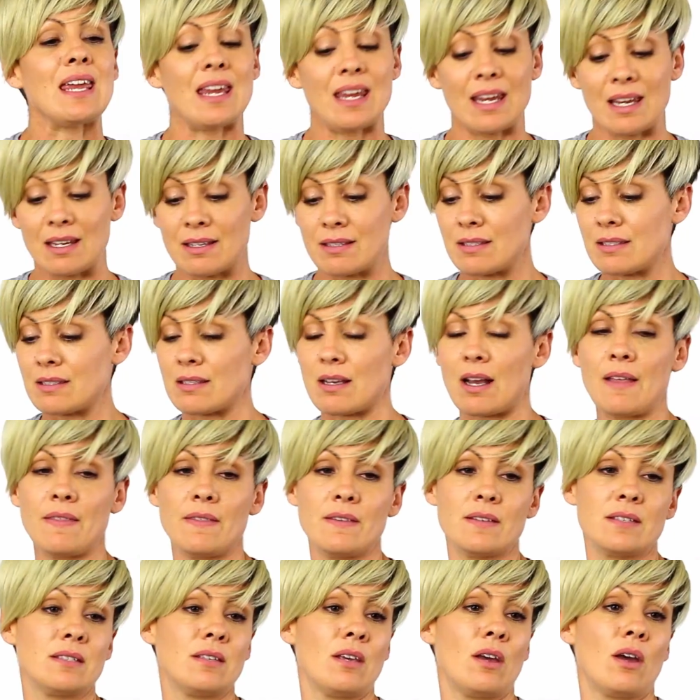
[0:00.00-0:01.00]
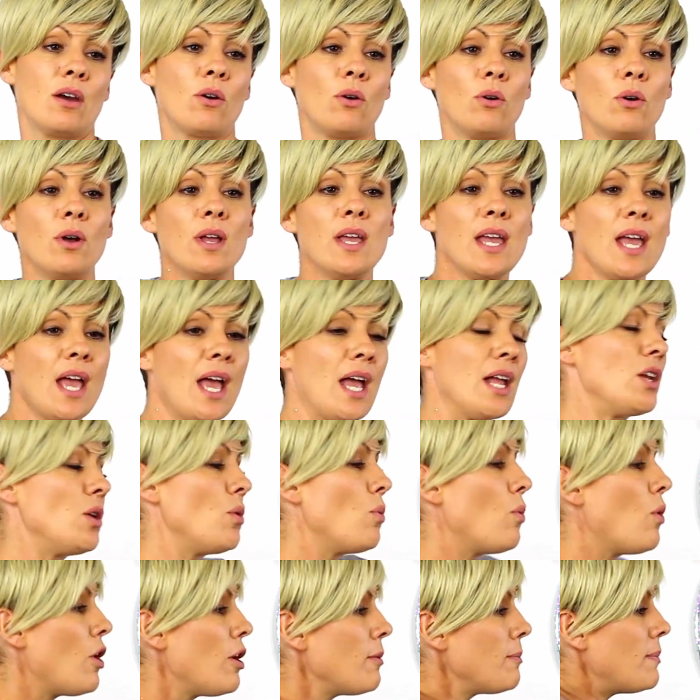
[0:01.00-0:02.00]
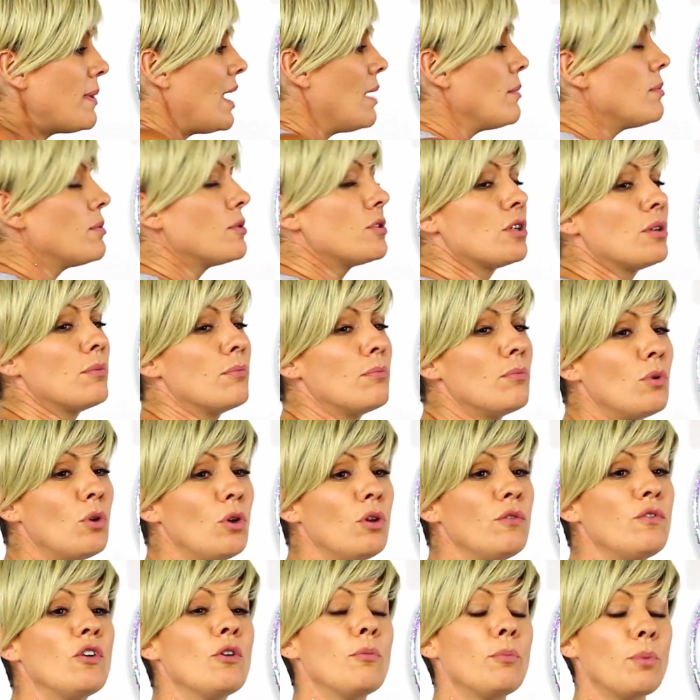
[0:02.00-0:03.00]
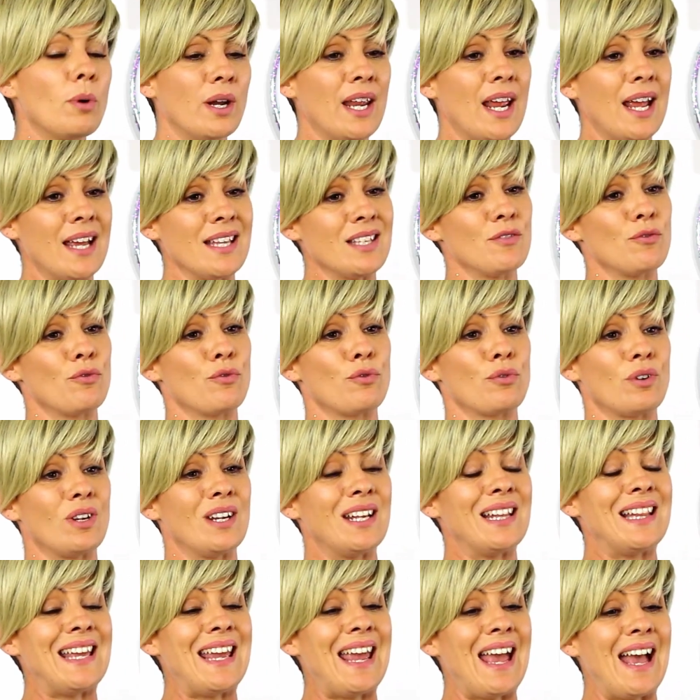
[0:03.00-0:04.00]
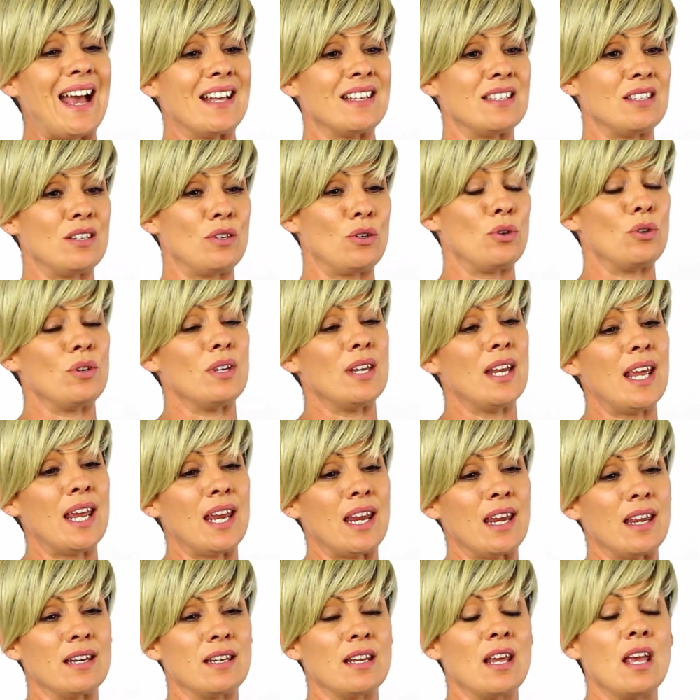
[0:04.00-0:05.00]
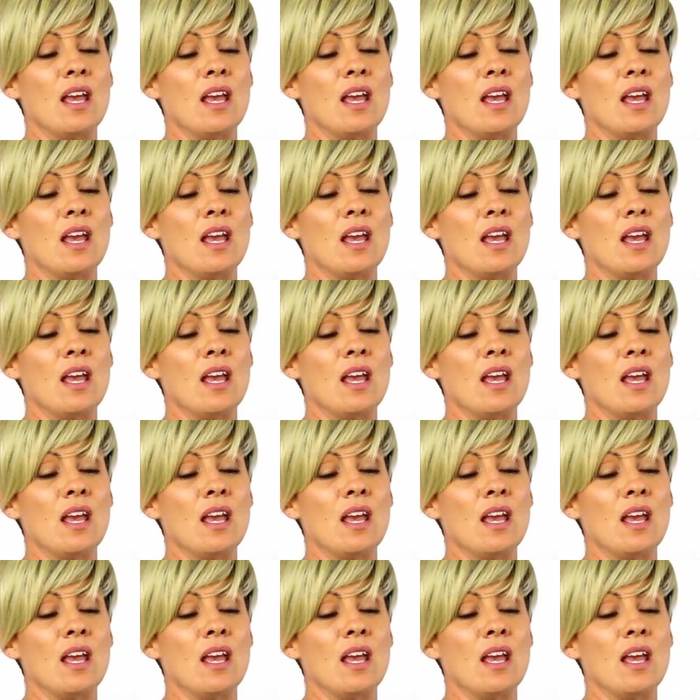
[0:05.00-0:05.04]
inside the circle and you won't be able to move your body as freely as you need.